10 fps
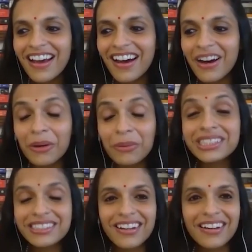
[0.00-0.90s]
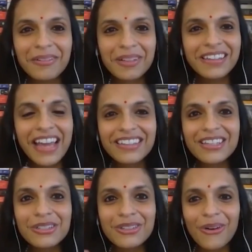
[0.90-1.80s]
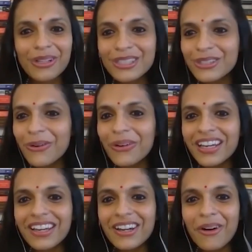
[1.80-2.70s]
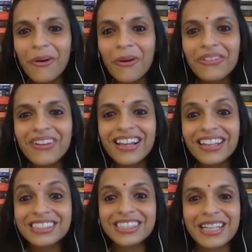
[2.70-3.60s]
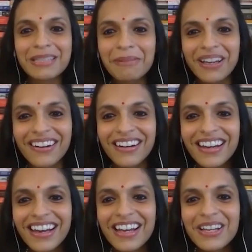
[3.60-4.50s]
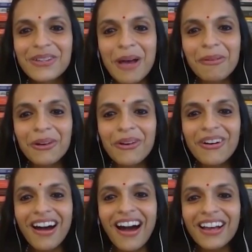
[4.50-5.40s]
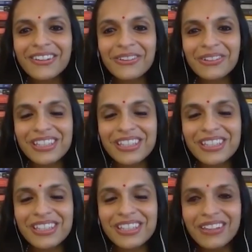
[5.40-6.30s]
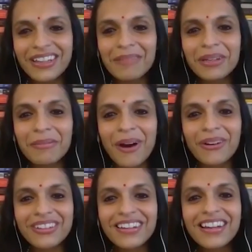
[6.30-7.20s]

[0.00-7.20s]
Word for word: uh, which uh, connected tolstoy orwell and shakespeare so i'm going to ask you to just talk a little bit about